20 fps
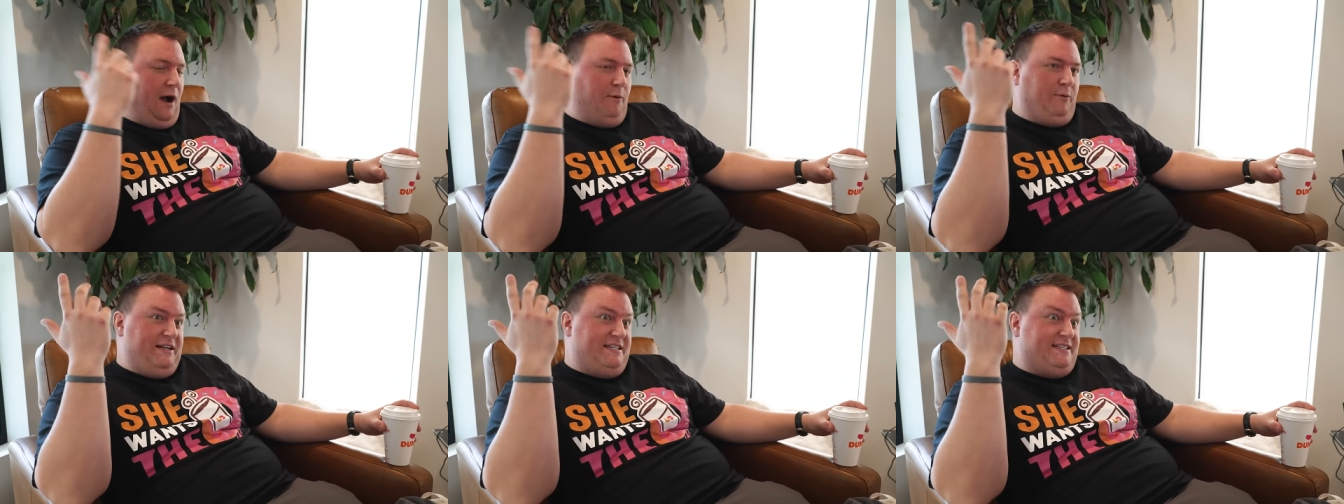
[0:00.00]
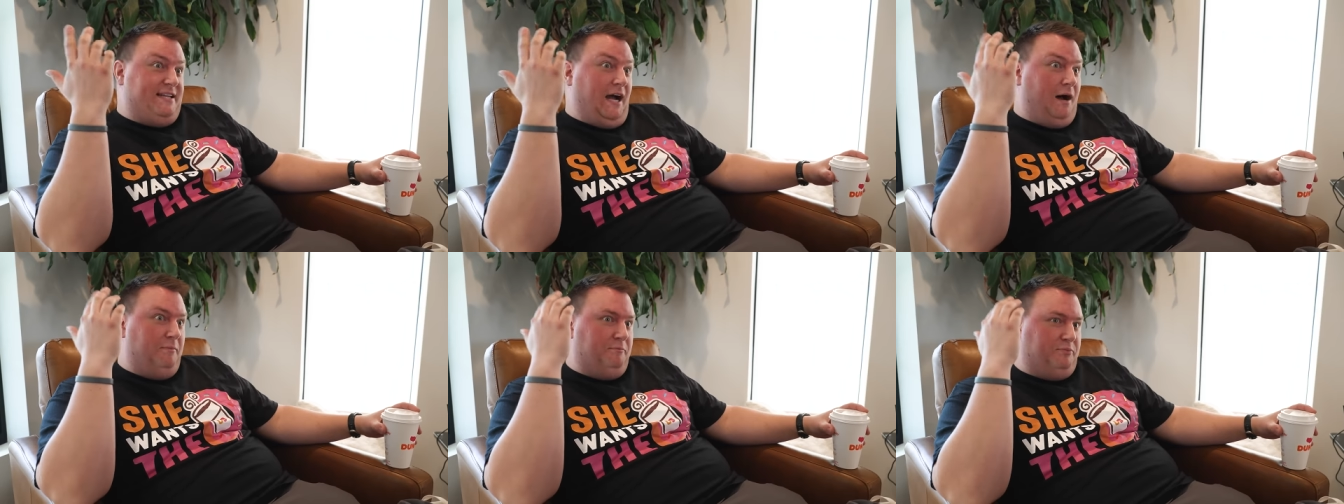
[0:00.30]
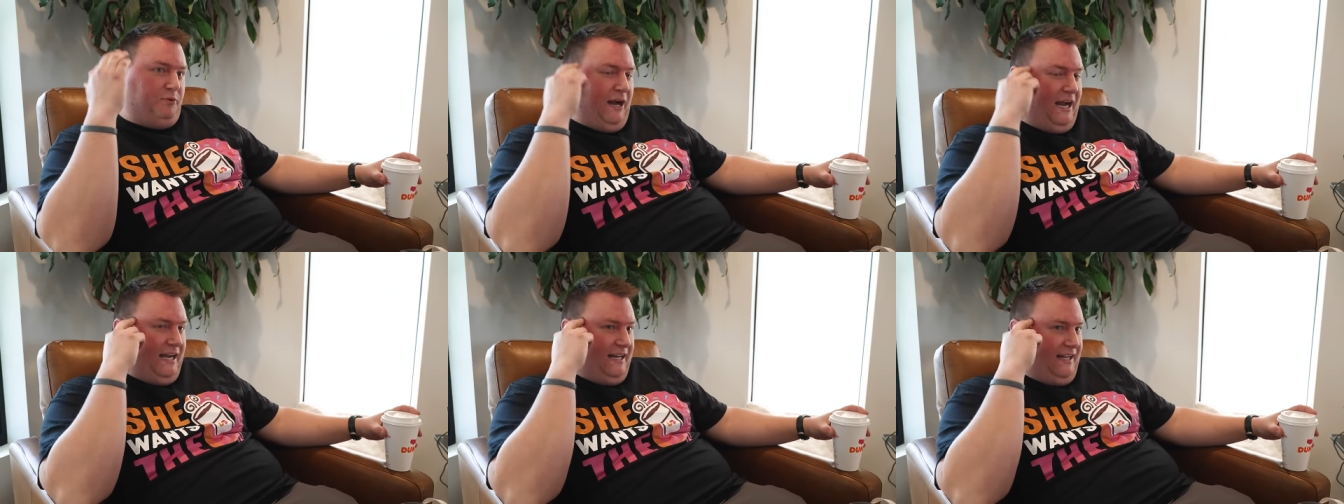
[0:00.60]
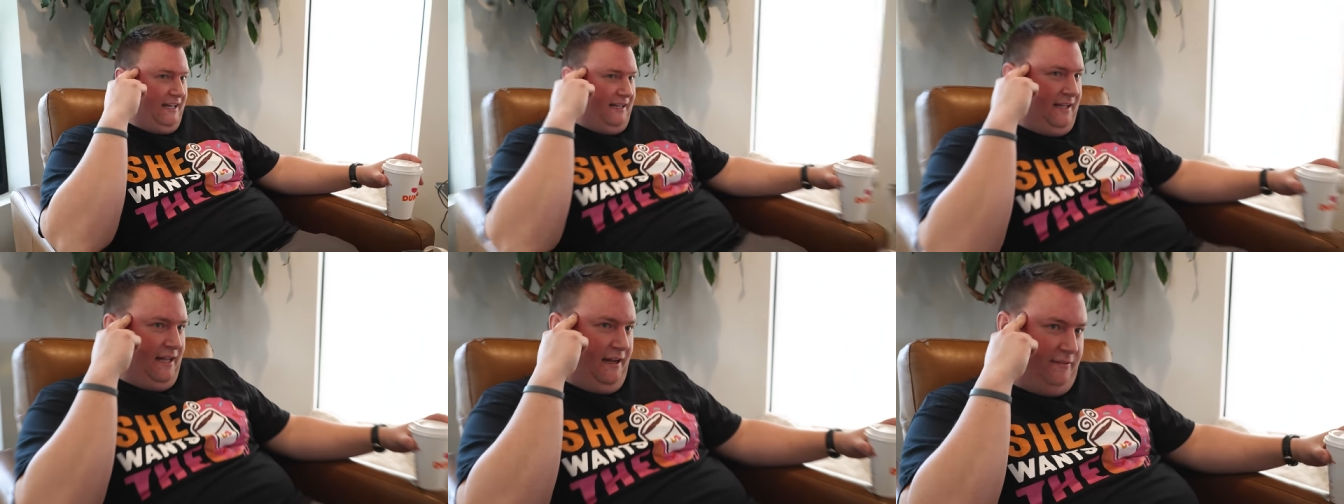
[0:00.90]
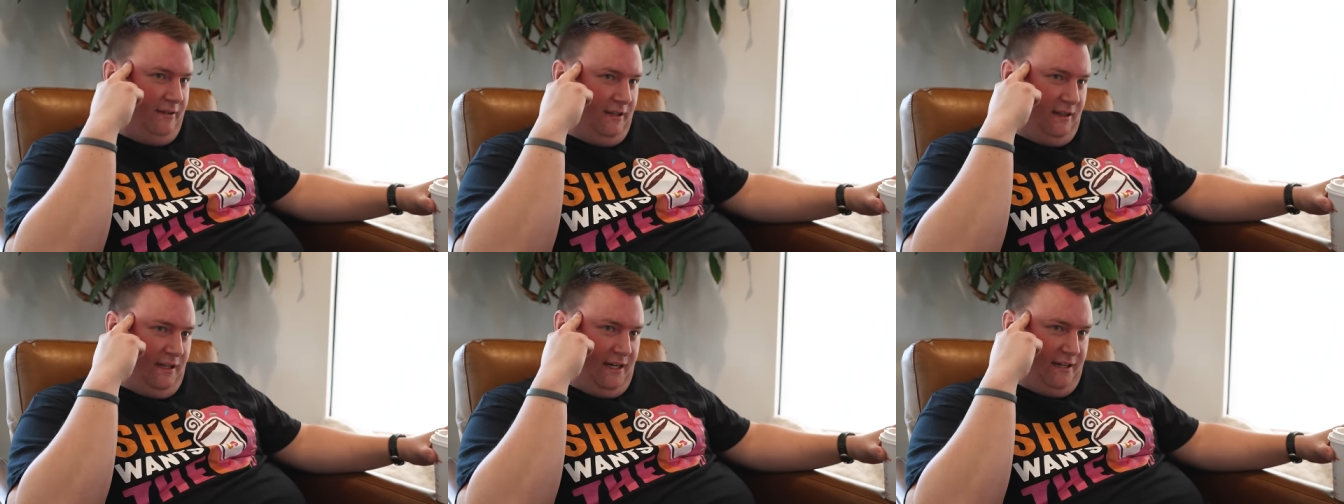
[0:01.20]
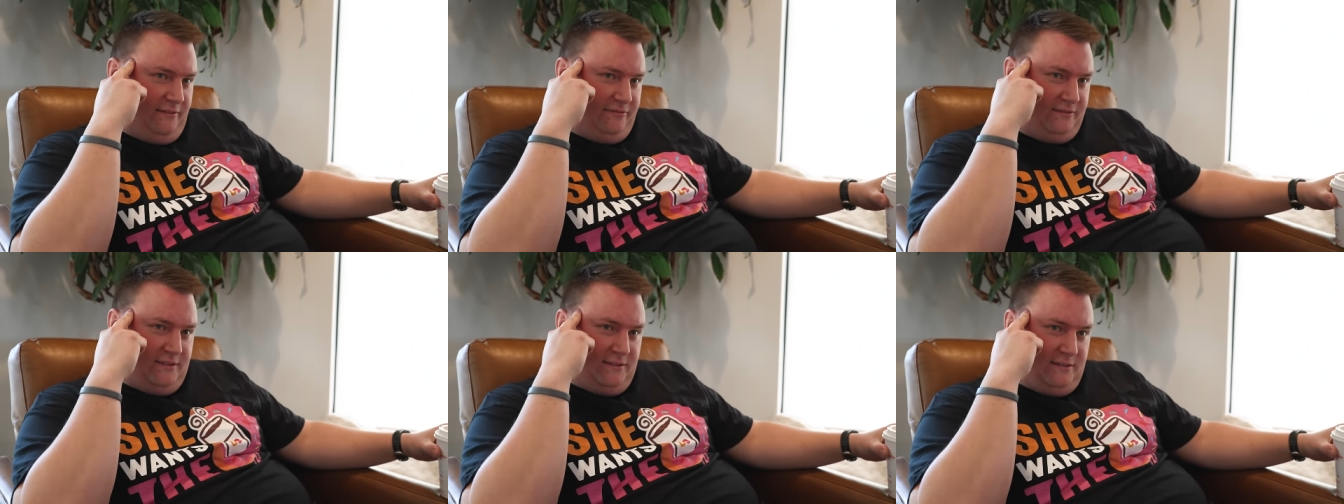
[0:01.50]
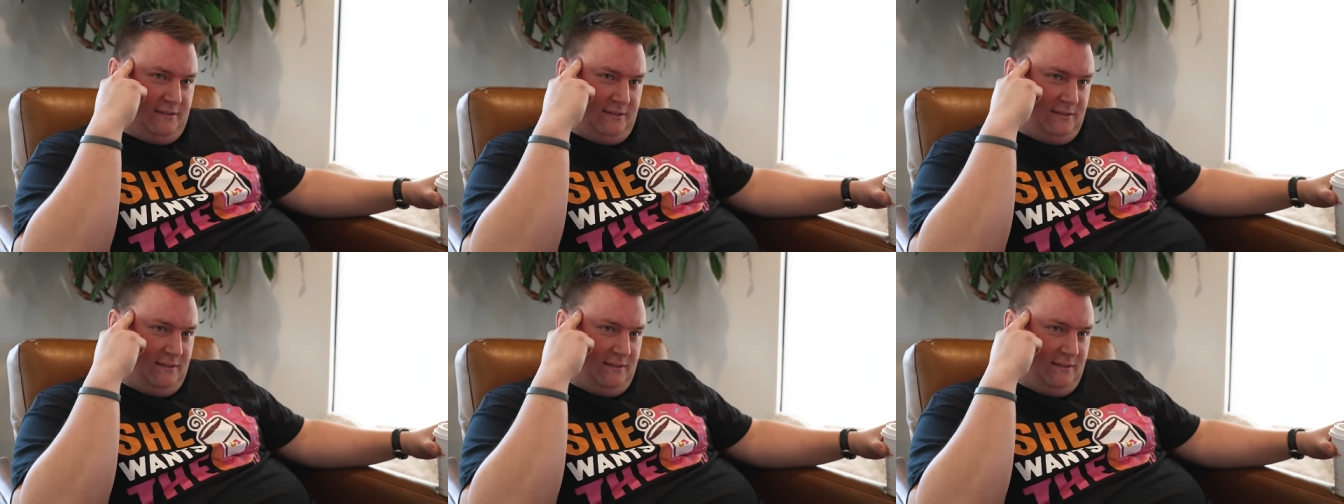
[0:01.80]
I wish Tom Brady had never left.